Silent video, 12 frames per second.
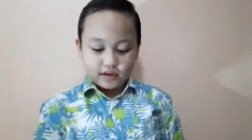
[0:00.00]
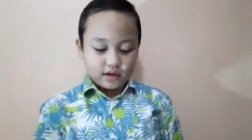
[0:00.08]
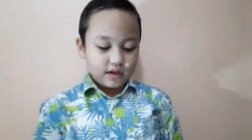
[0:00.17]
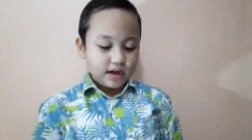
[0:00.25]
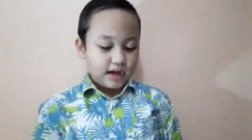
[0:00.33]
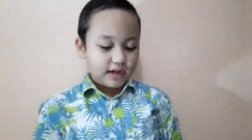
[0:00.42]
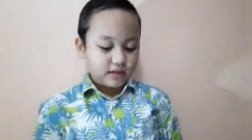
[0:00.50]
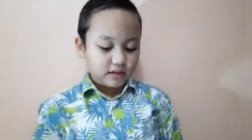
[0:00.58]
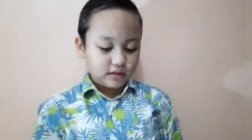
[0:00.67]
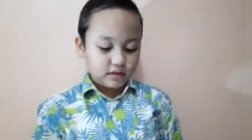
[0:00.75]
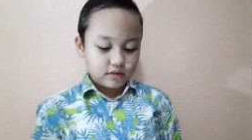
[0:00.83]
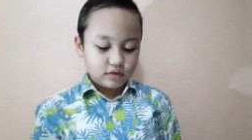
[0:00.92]
and
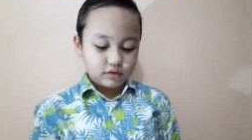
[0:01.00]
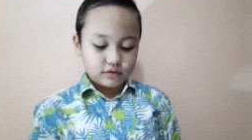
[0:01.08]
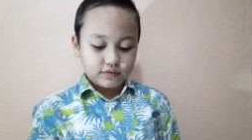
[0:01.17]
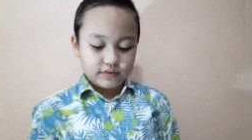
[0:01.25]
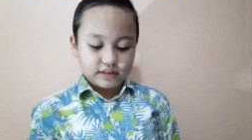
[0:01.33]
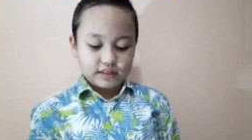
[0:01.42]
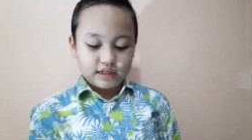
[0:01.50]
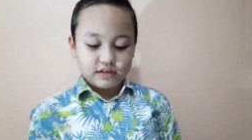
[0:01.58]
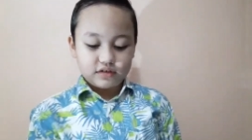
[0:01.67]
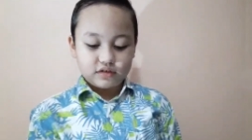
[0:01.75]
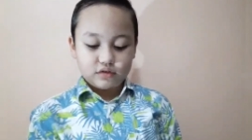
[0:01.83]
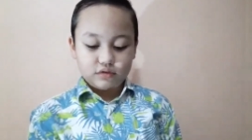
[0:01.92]
those frontliners
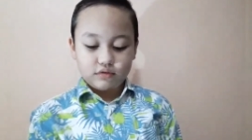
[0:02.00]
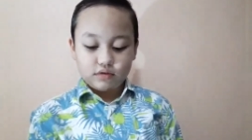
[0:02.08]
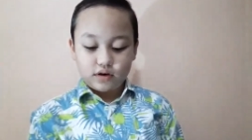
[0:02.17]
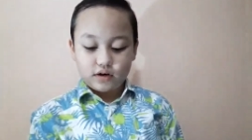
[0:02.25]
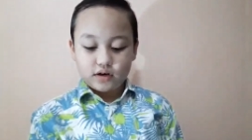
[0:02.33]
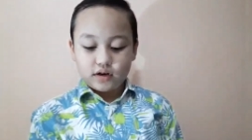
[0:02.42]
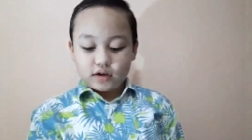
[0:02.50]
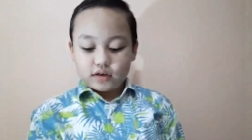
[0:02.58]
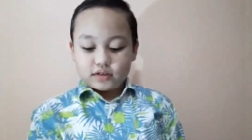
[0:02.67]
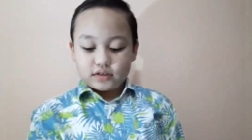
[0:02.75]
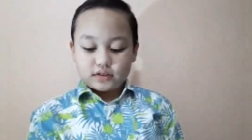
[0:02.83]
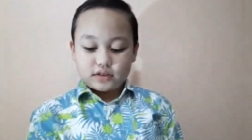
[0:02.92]
who are
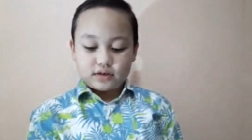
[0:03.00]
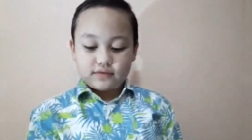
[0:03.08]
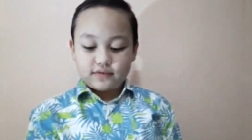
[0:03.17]
suffering,